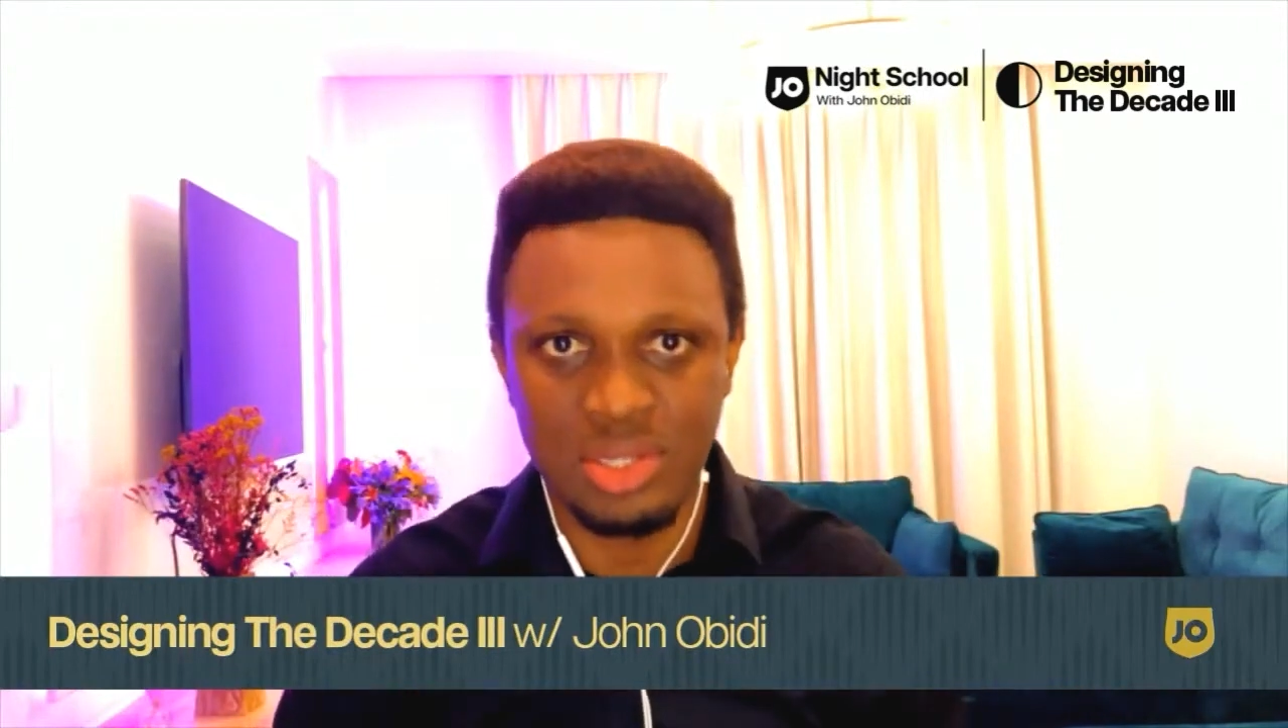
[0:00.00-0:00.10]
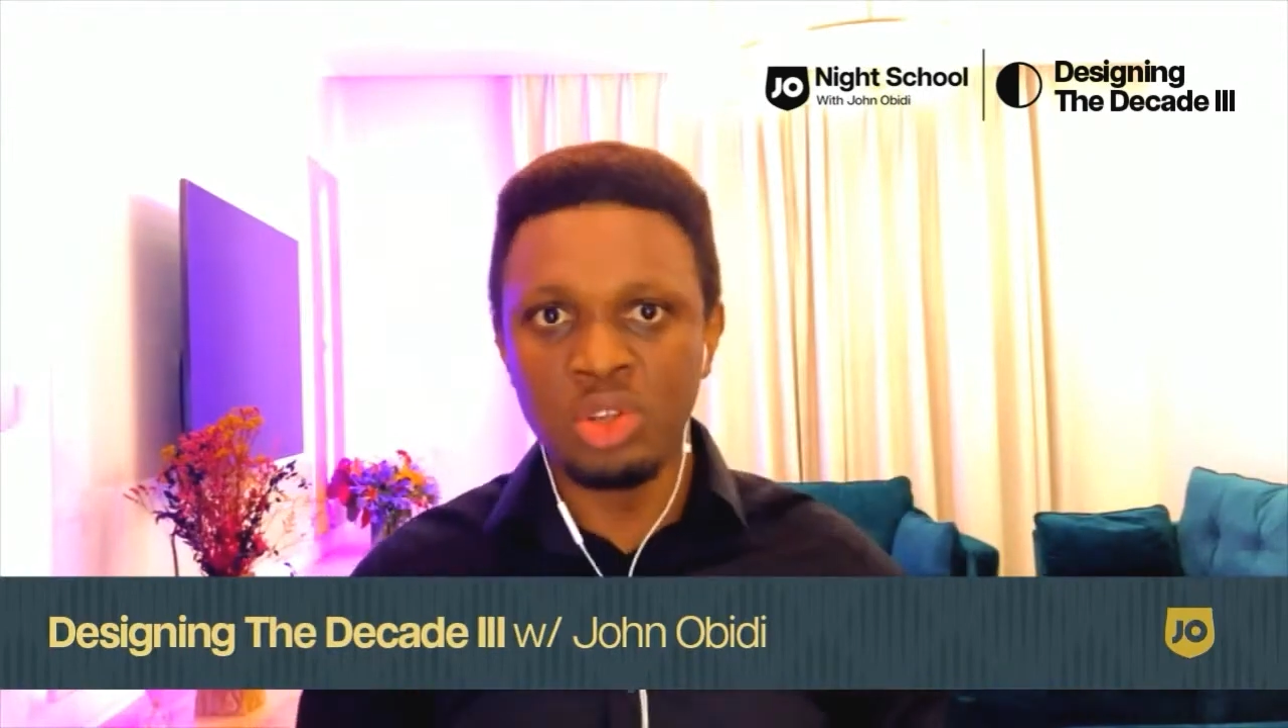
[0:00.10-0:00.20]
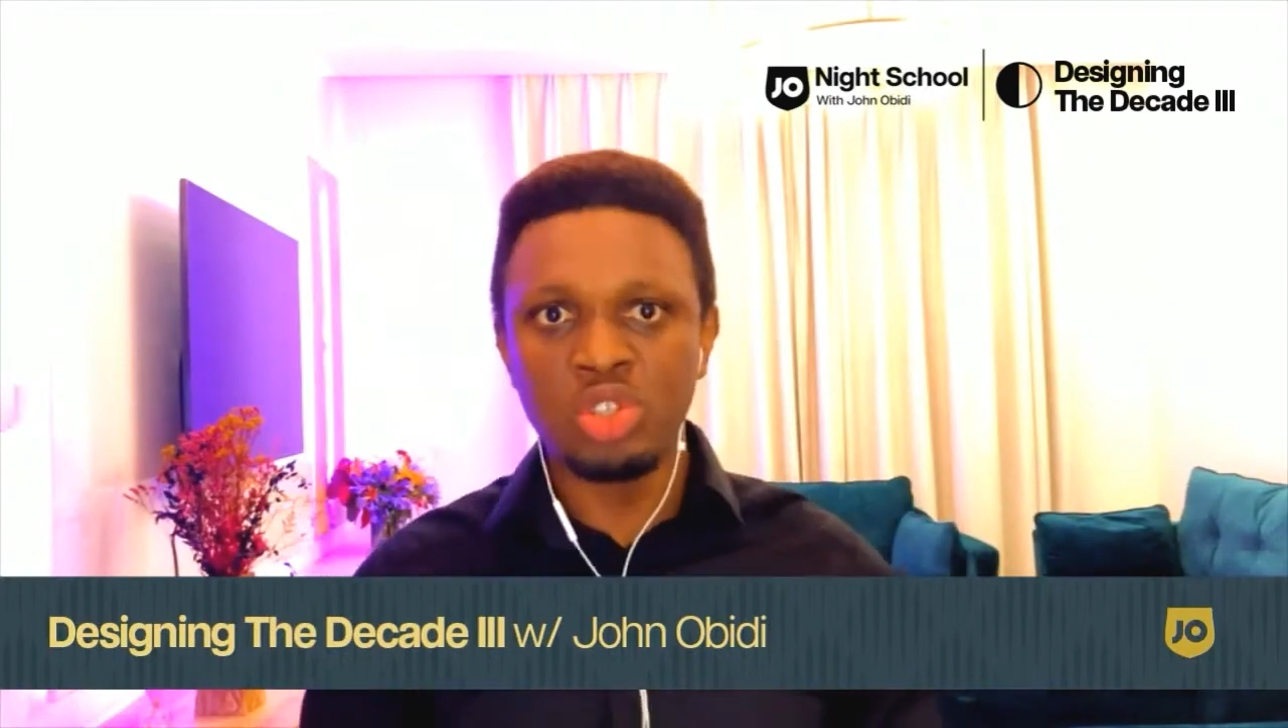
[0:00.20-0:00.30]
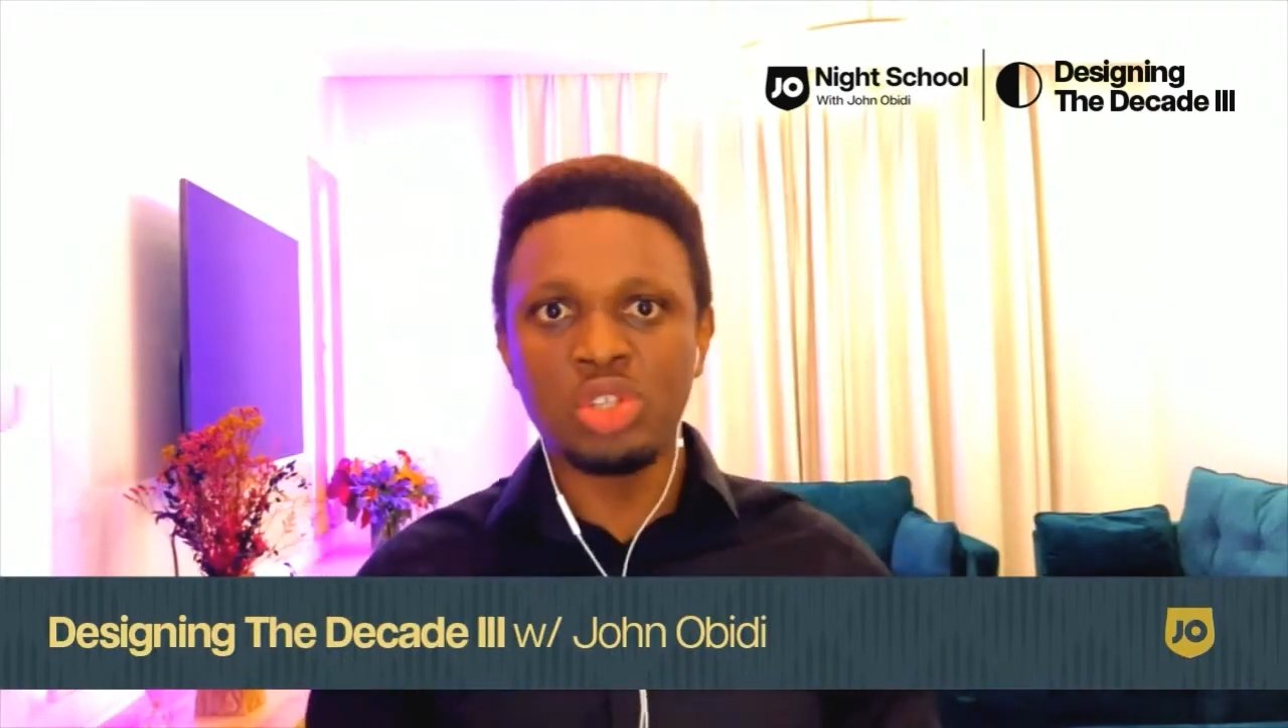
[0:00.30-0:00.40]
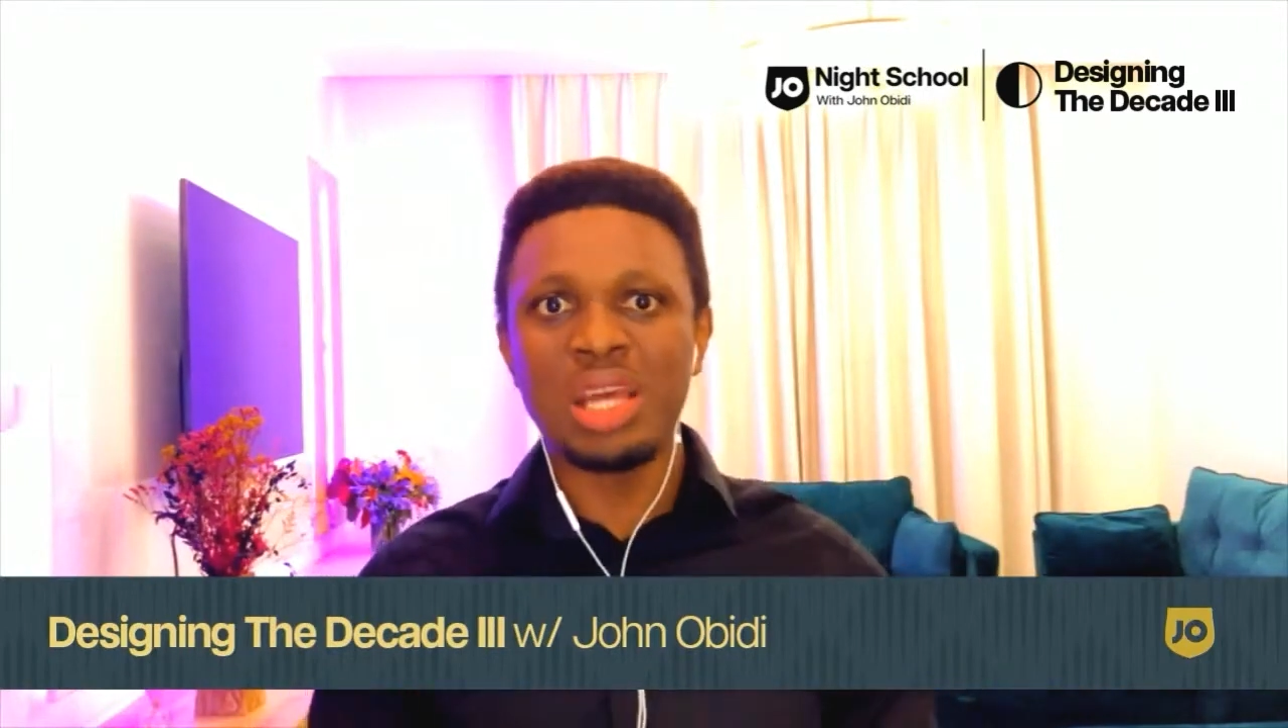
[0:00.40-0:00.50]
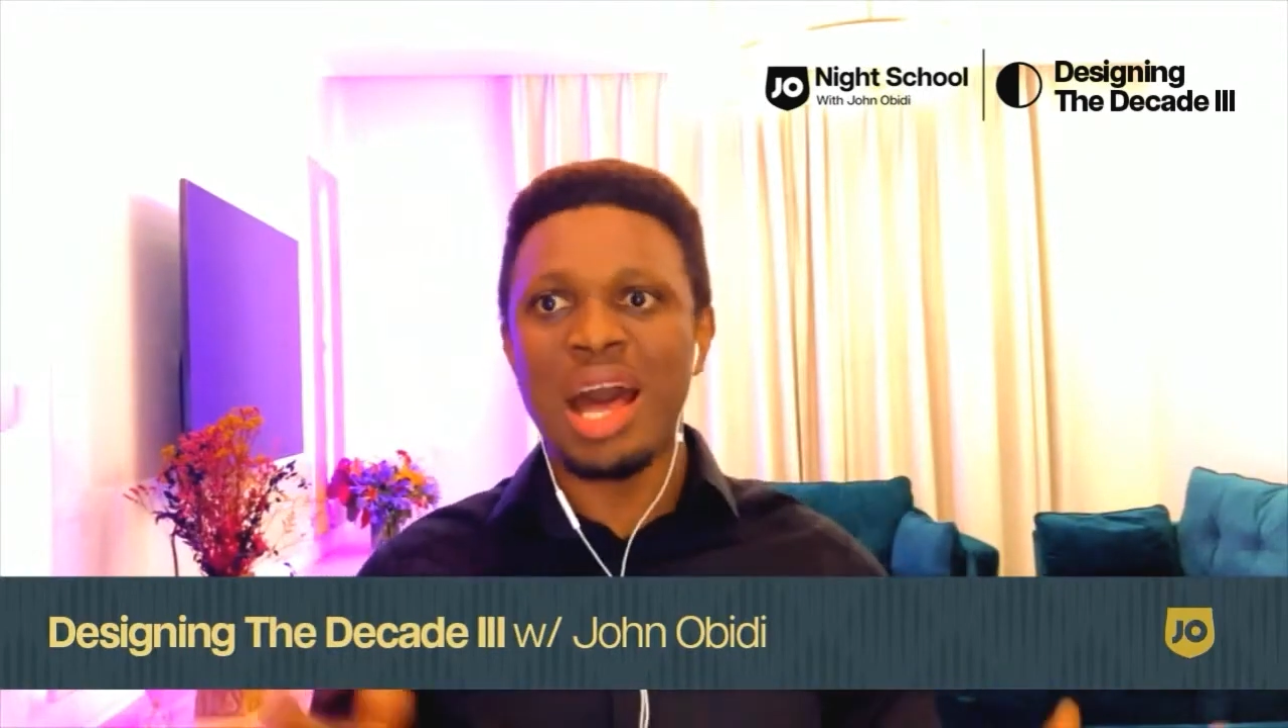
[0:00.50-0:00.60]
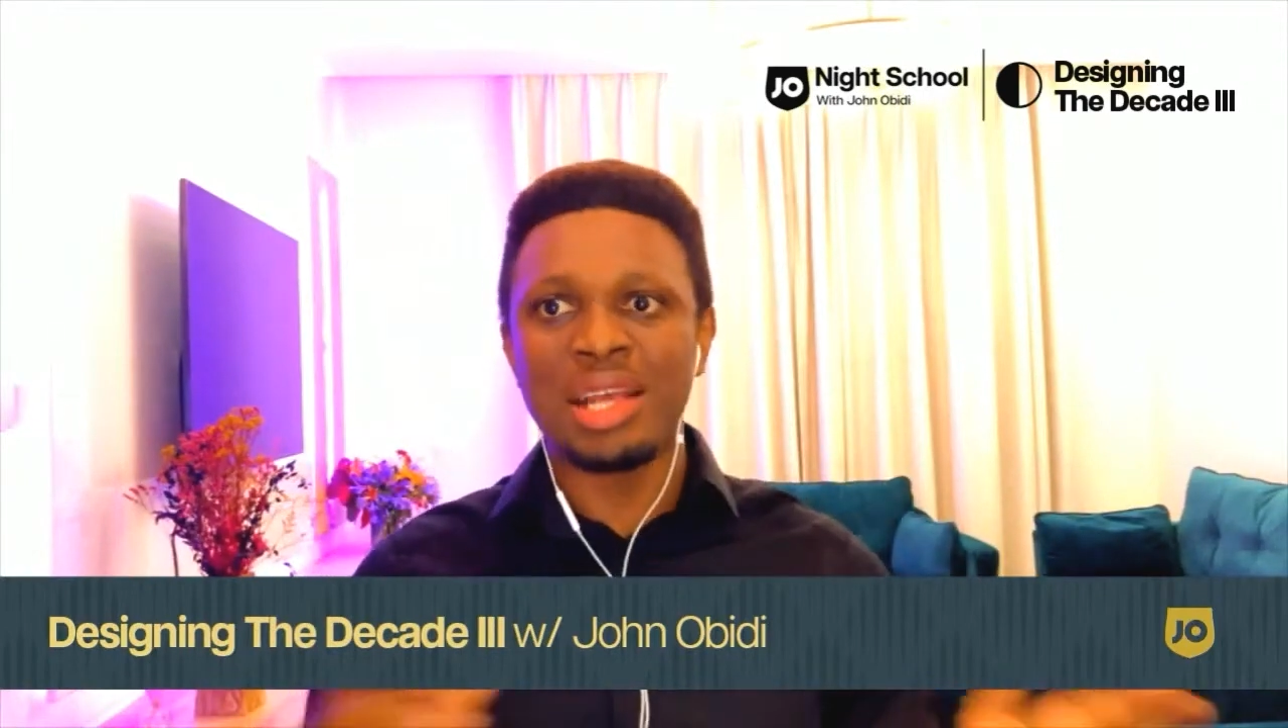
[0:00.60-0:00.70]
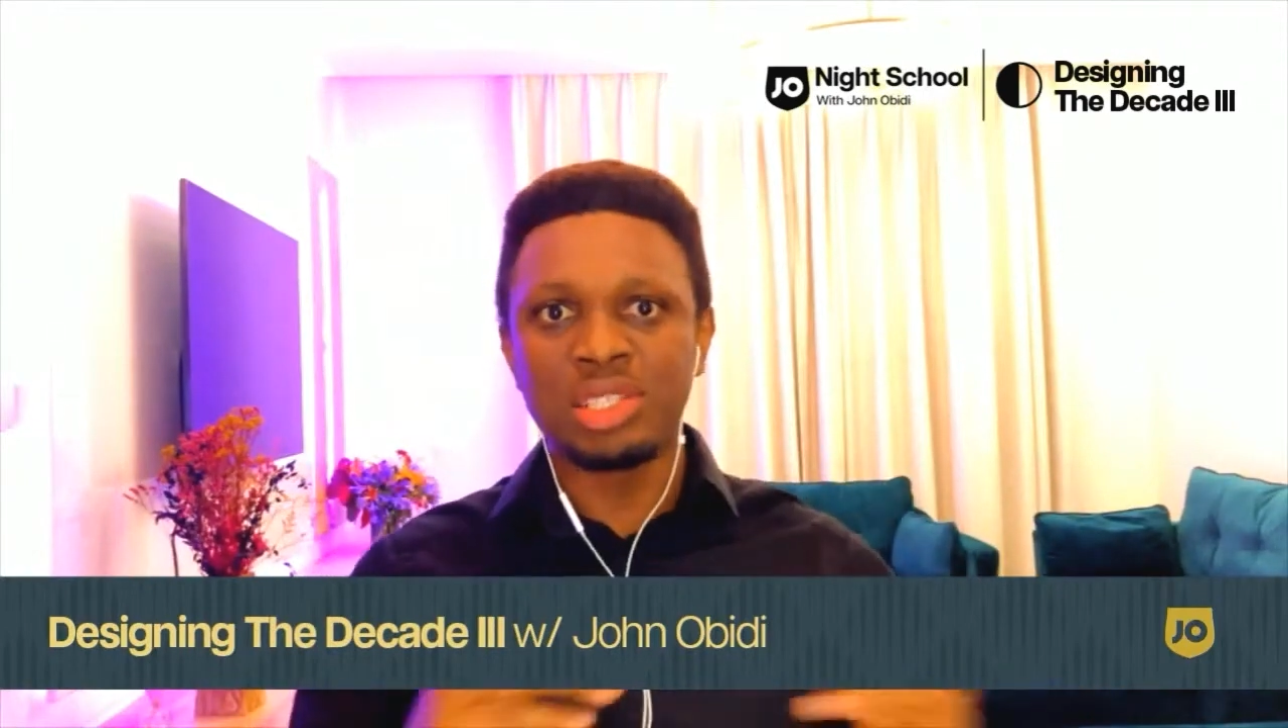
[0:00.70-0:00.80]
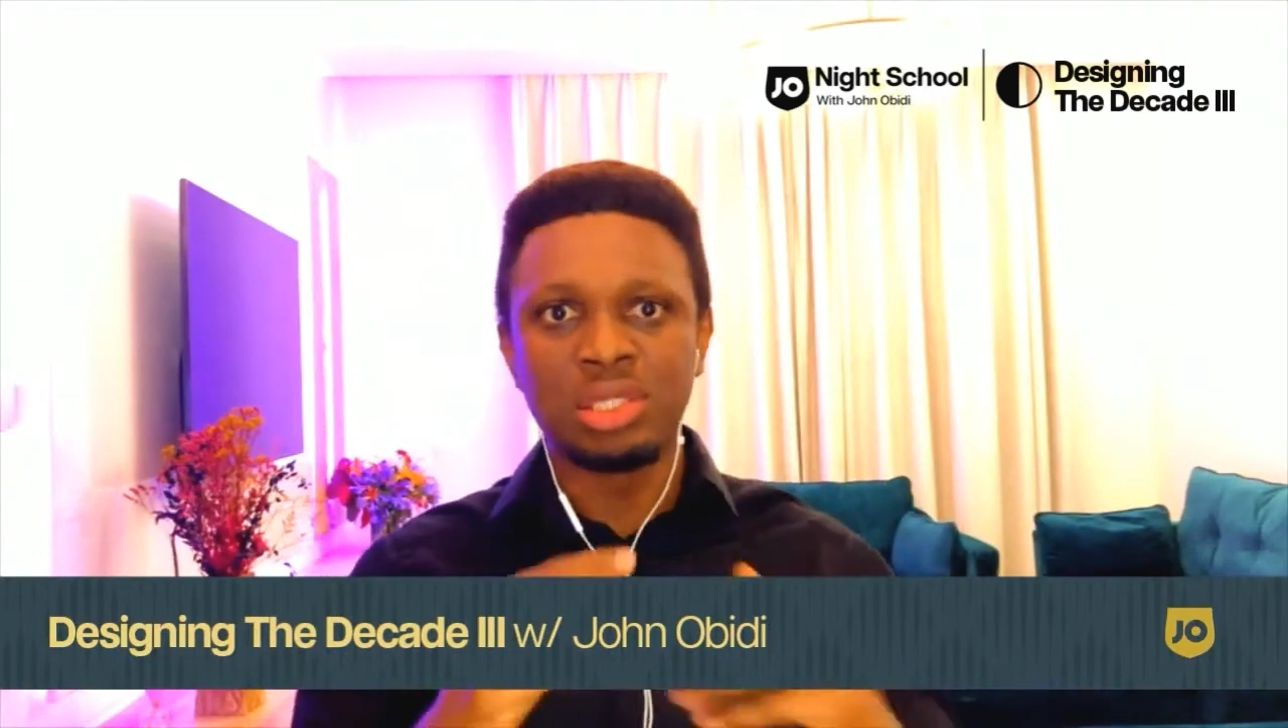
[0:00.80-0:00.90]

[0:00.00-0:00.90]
They don't just ask